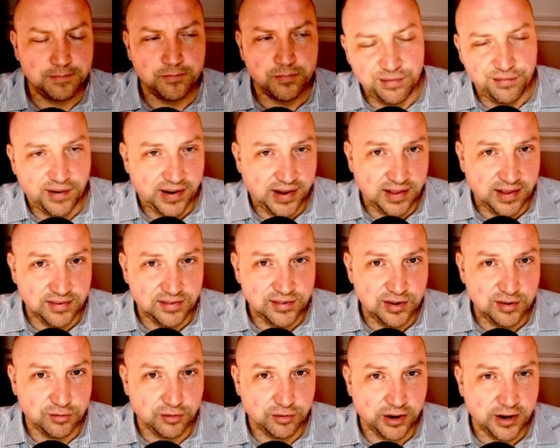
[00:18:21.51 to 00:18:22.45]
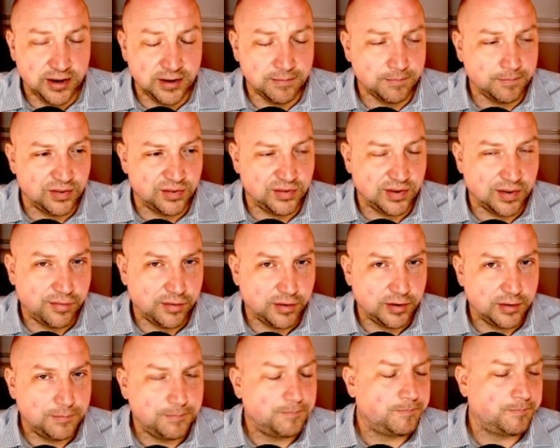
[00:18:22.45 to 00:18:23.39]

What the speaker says: Refinancing rate is different.